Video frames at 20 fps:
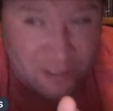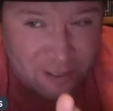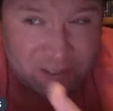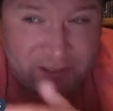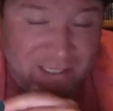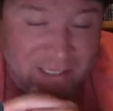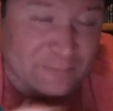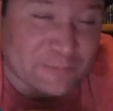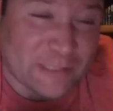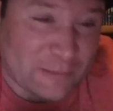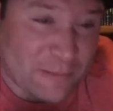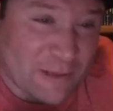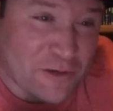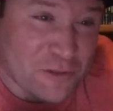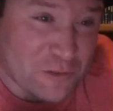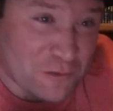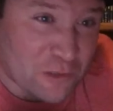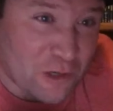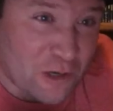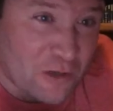Sometimes I
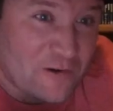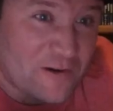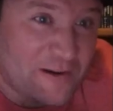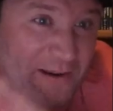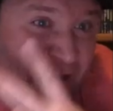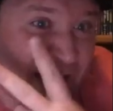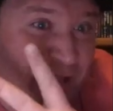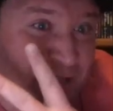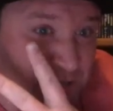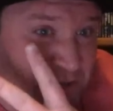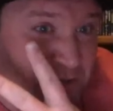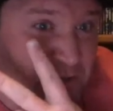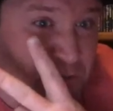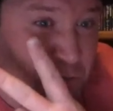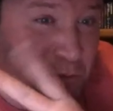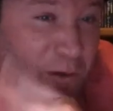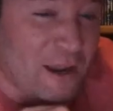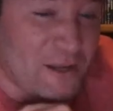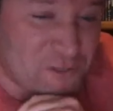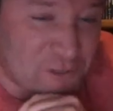do laundry, guys,
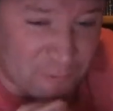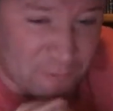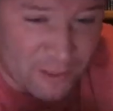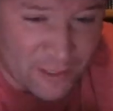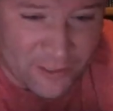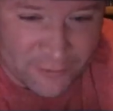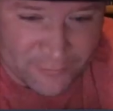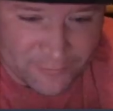twice a week.